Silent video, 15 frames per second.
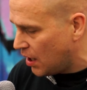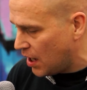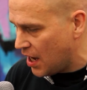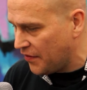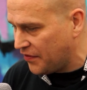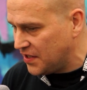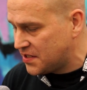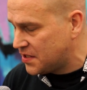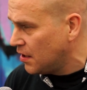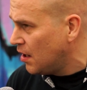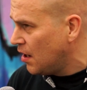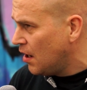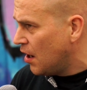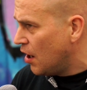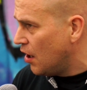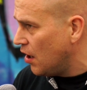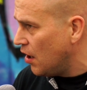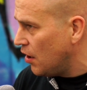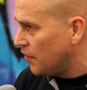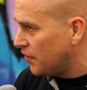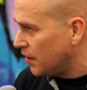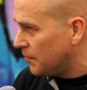uh, this uh,
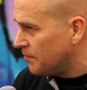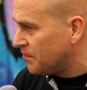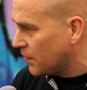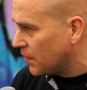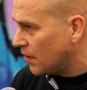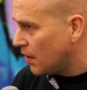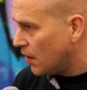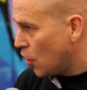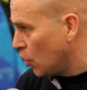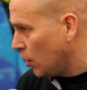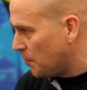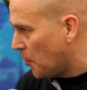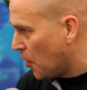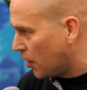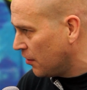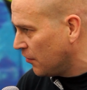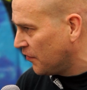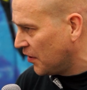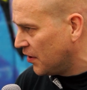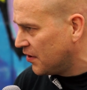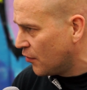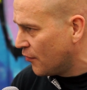on the early part of
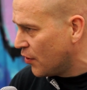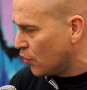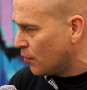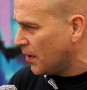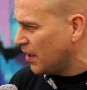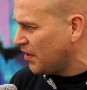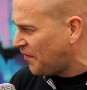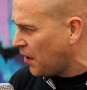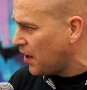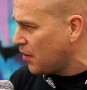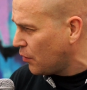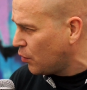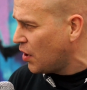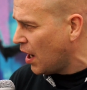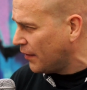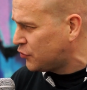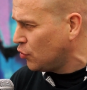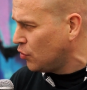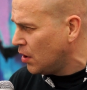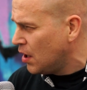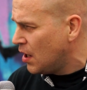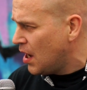the interview, but if I would have
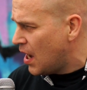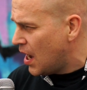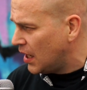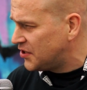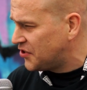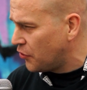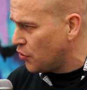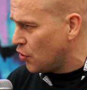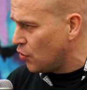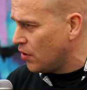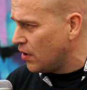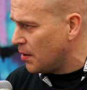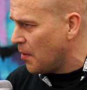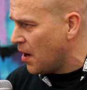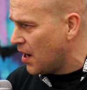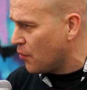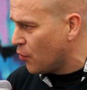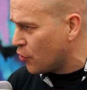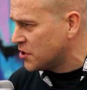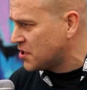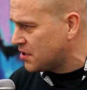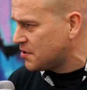to answer you in my
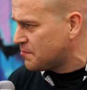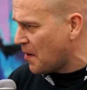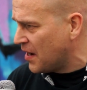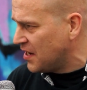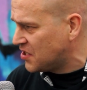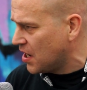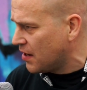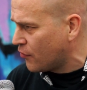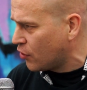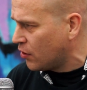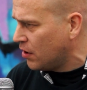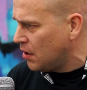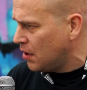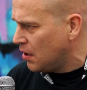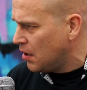worst Spanish ever,